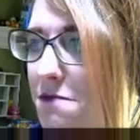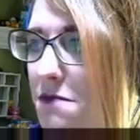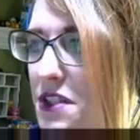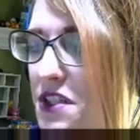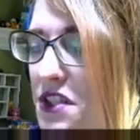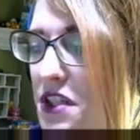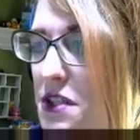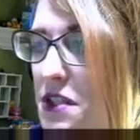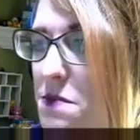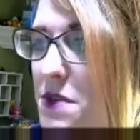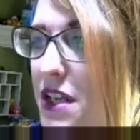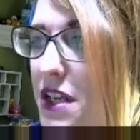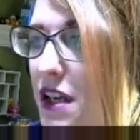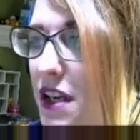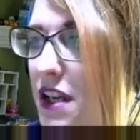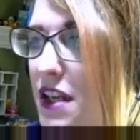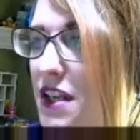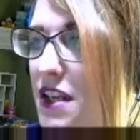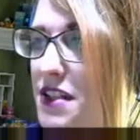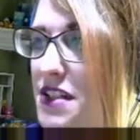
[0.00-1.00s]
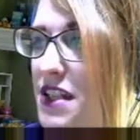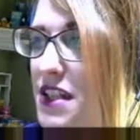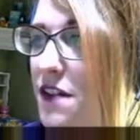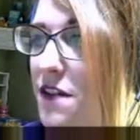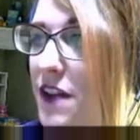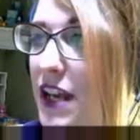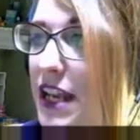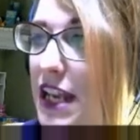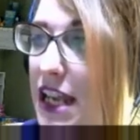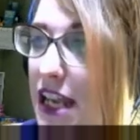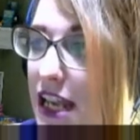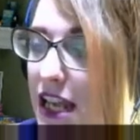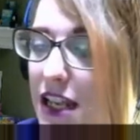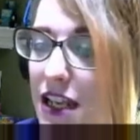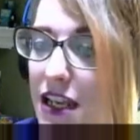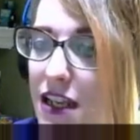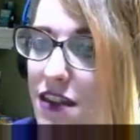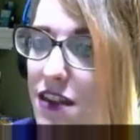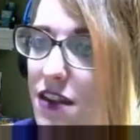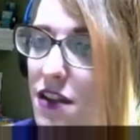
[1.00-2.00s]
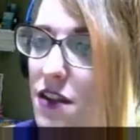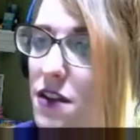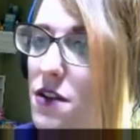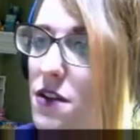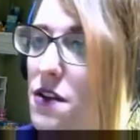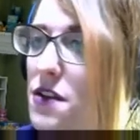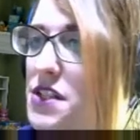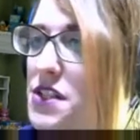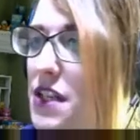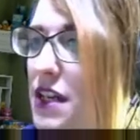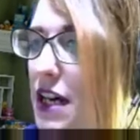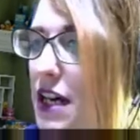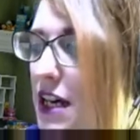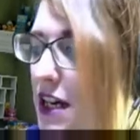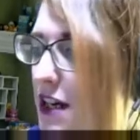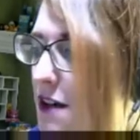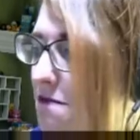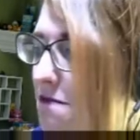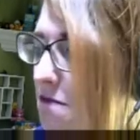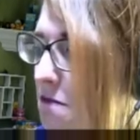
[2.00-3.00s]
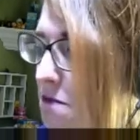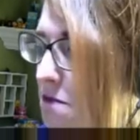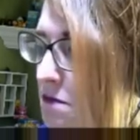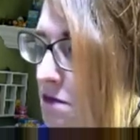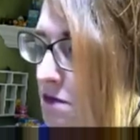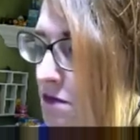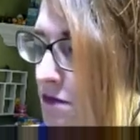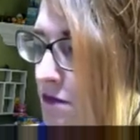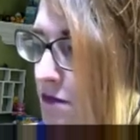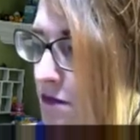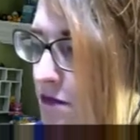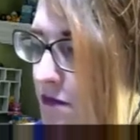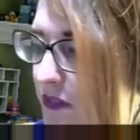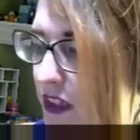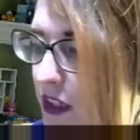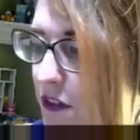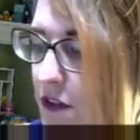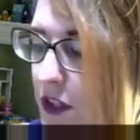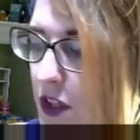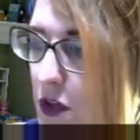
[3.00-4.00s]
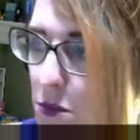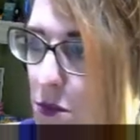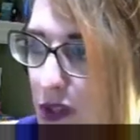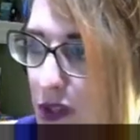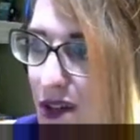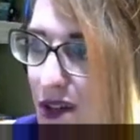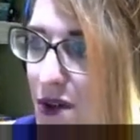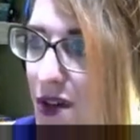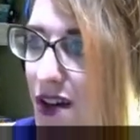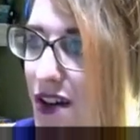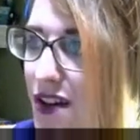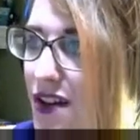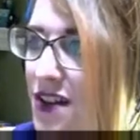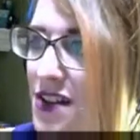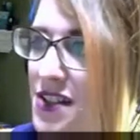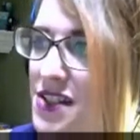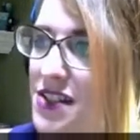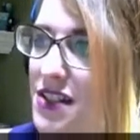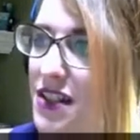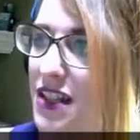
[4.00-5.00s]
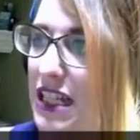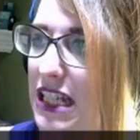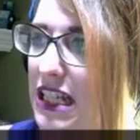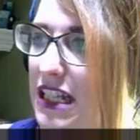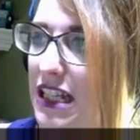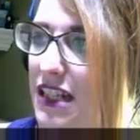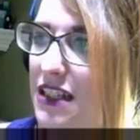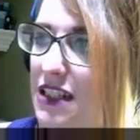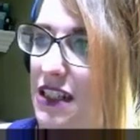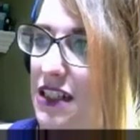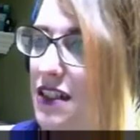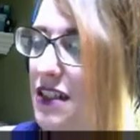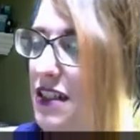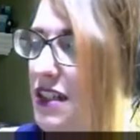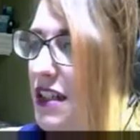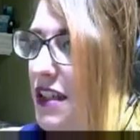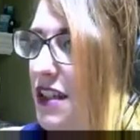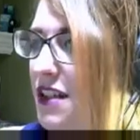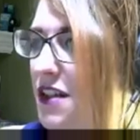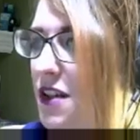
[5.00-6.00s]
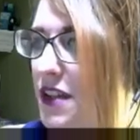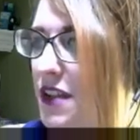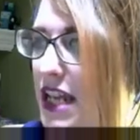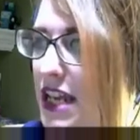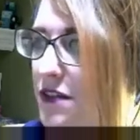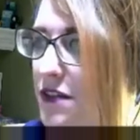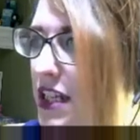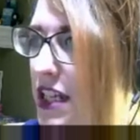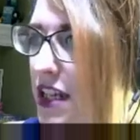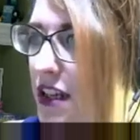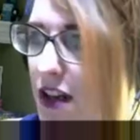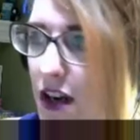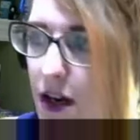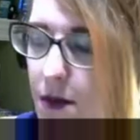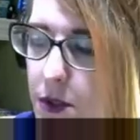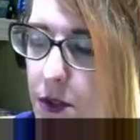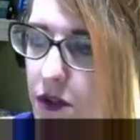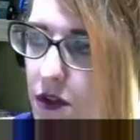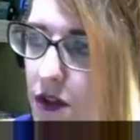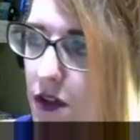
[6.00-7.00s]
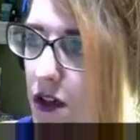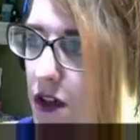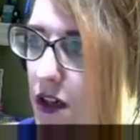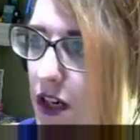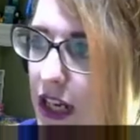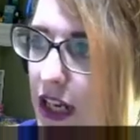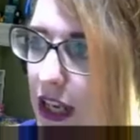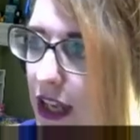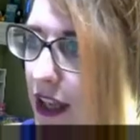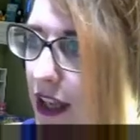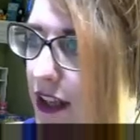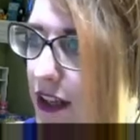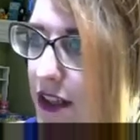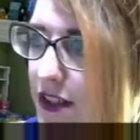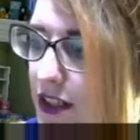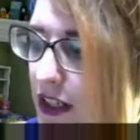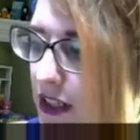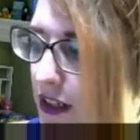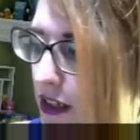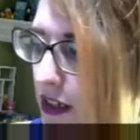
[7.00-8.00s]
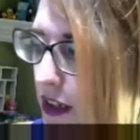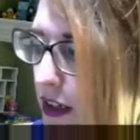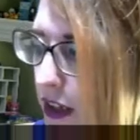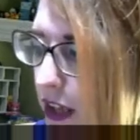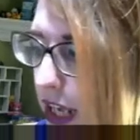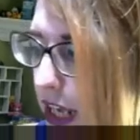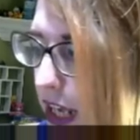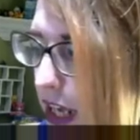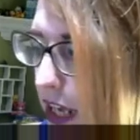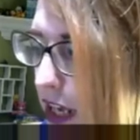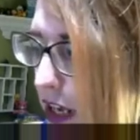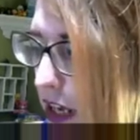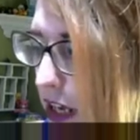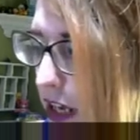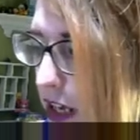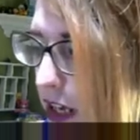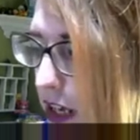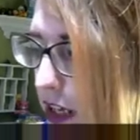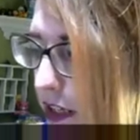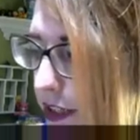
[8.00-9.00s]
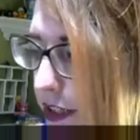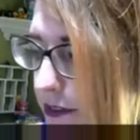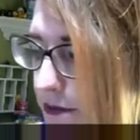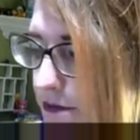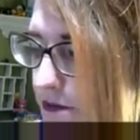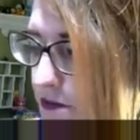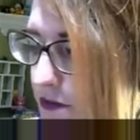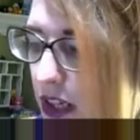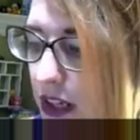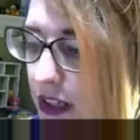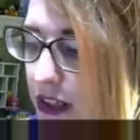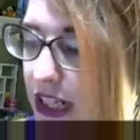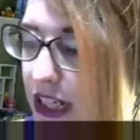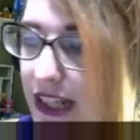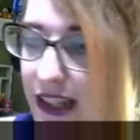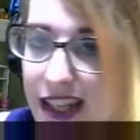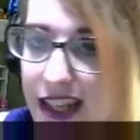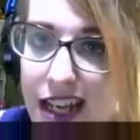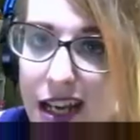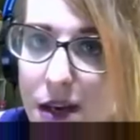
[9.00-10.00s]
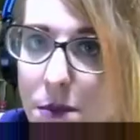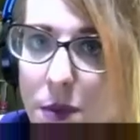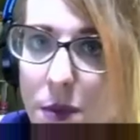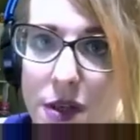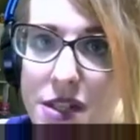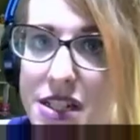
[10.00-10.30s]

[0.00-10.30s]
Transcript: Just because if I can get those field blowers, and you know, they have like a Garbodor and a Lele up or